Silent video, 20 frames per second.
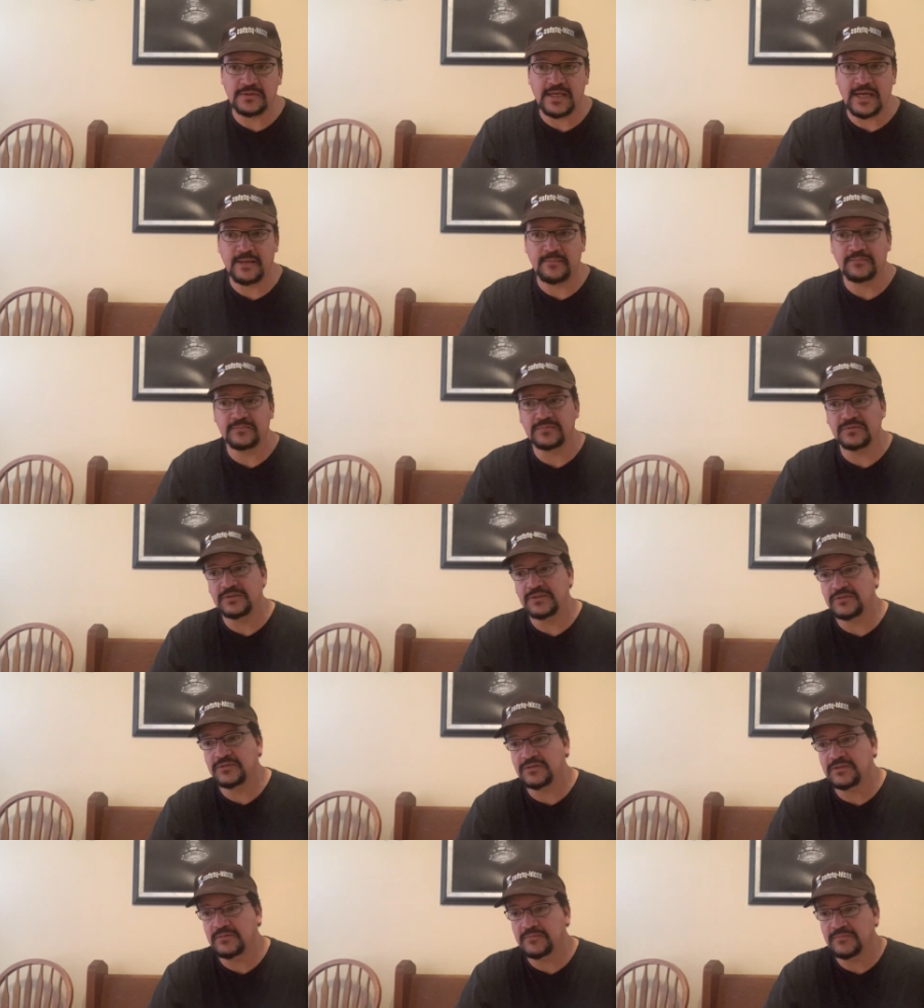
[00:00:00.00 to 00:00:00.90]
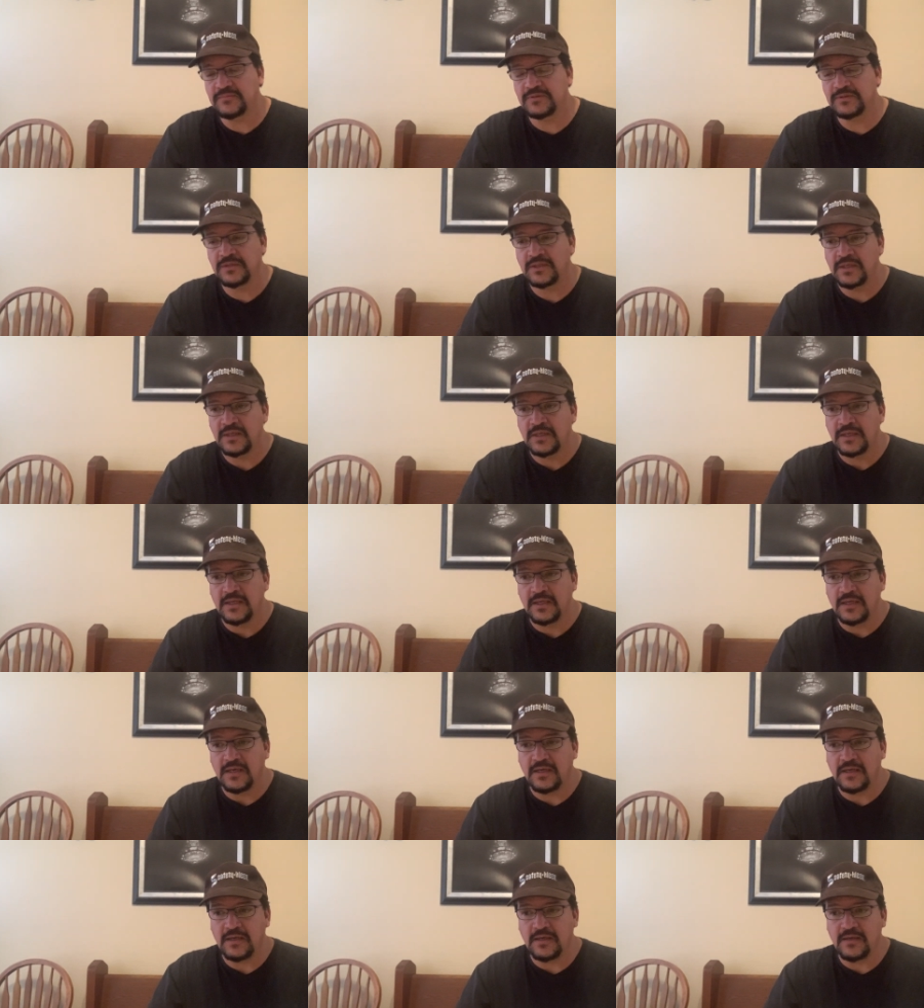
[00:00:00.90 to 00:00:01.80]
type systems,
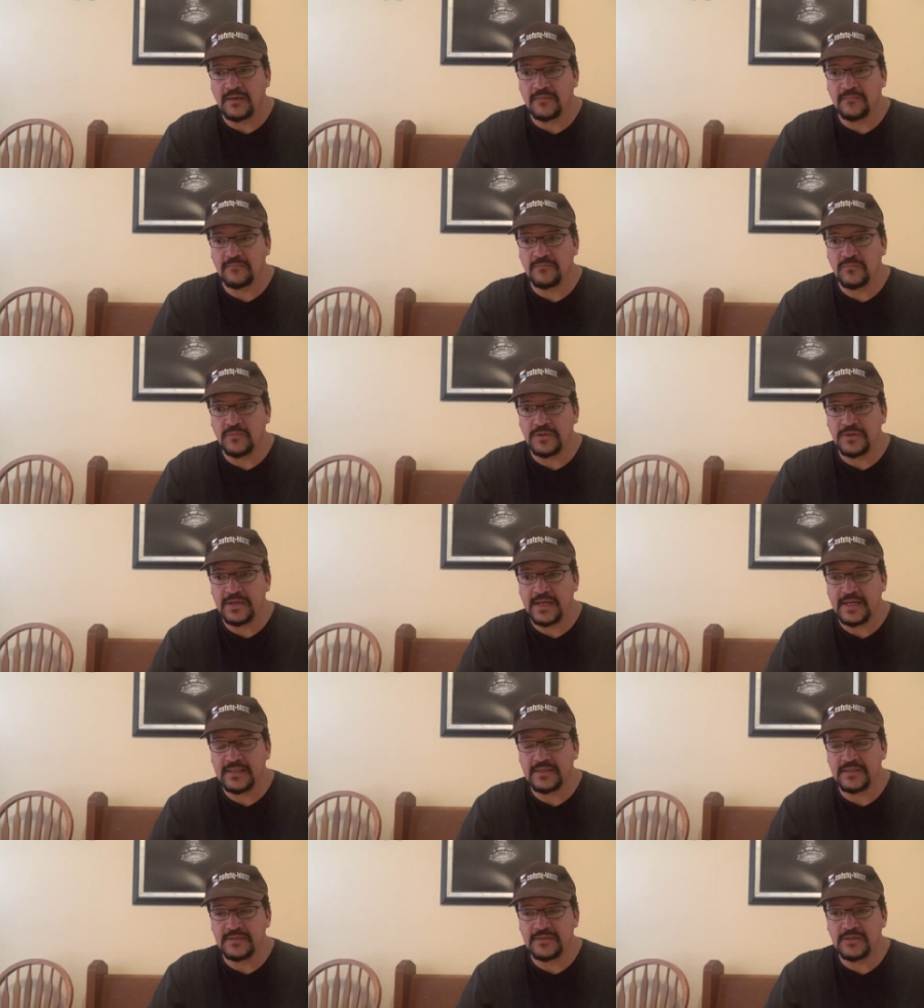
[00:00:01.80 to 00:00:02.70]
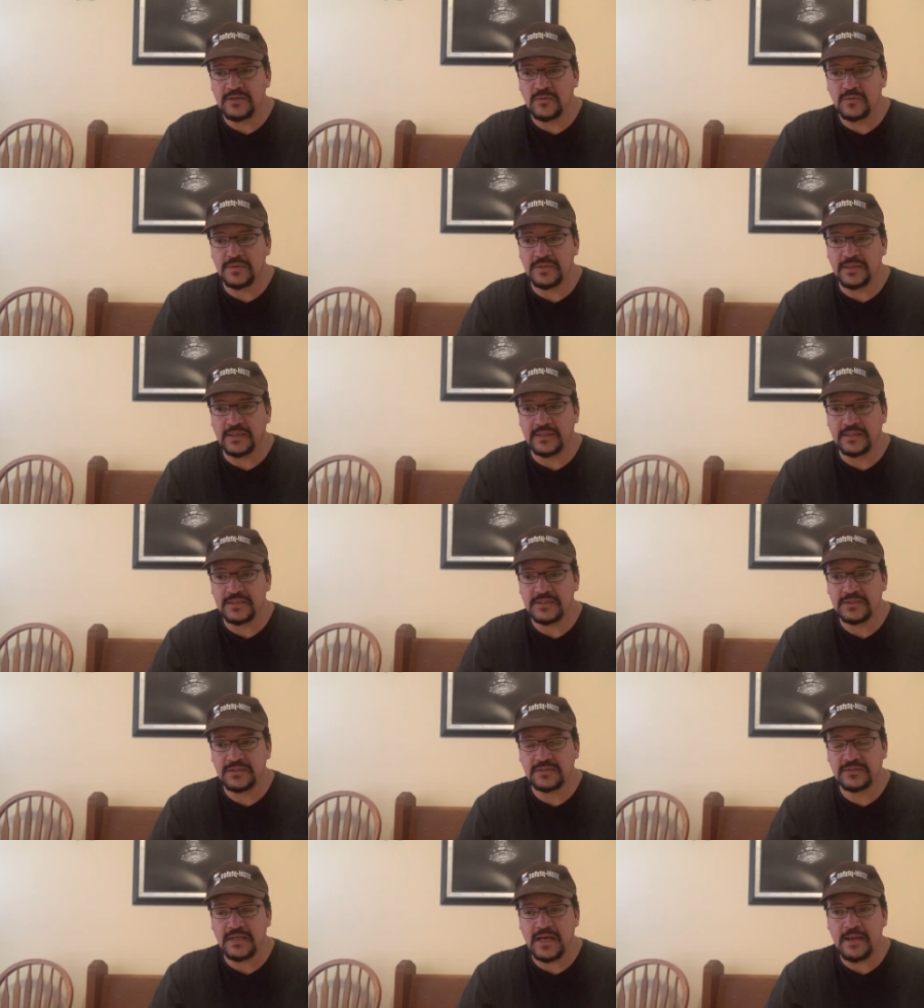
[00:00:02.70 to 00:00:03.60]
when you have to deal with
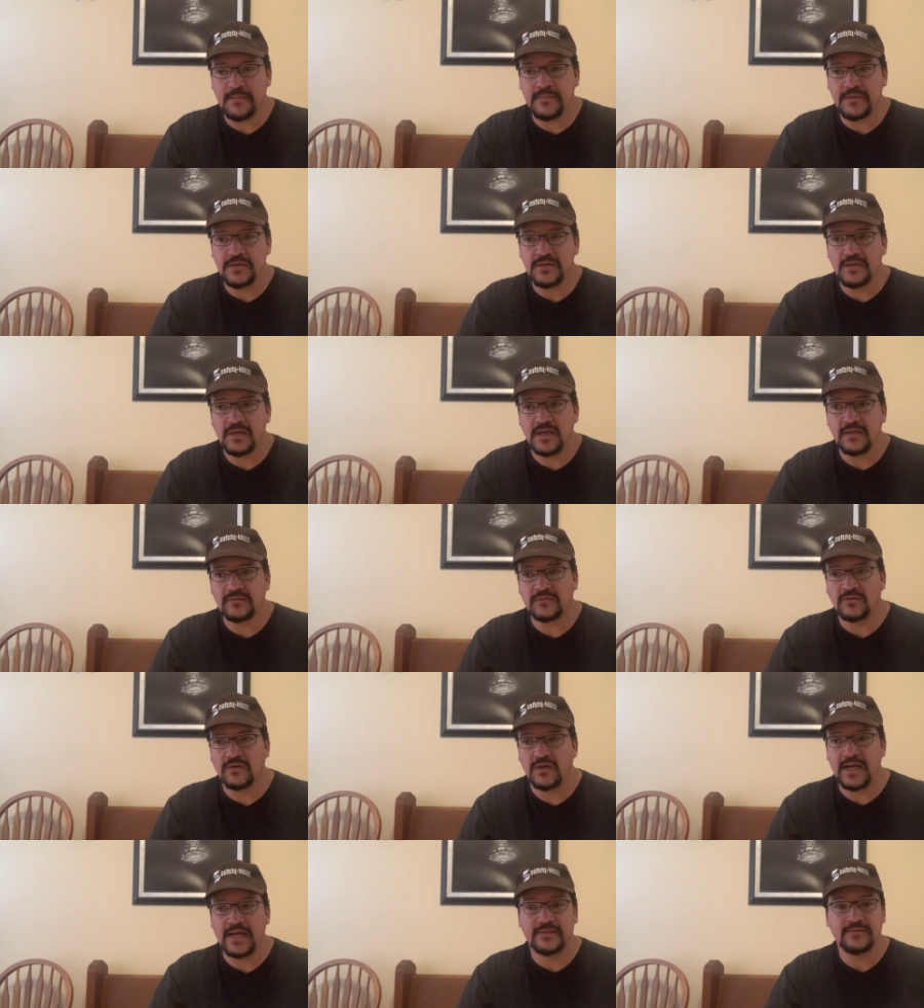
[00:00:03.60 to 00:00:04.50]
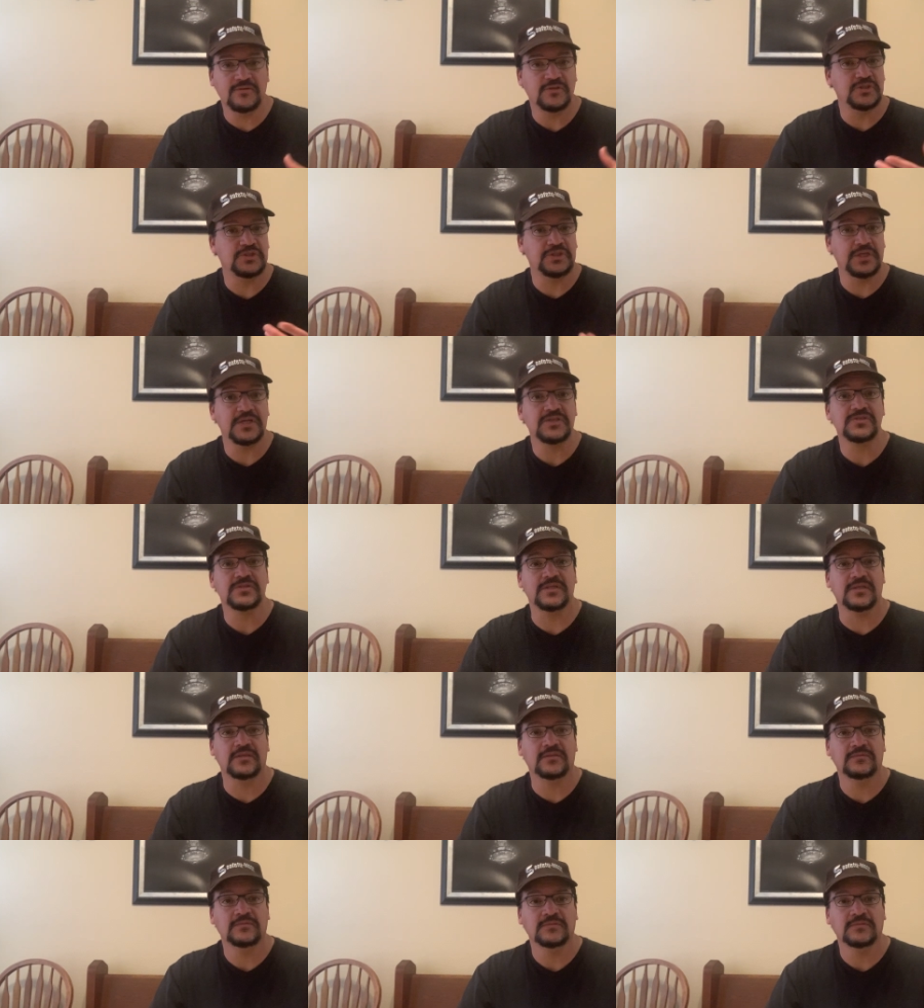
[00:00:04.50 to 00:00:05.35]
ignition timing, you have to adjust it.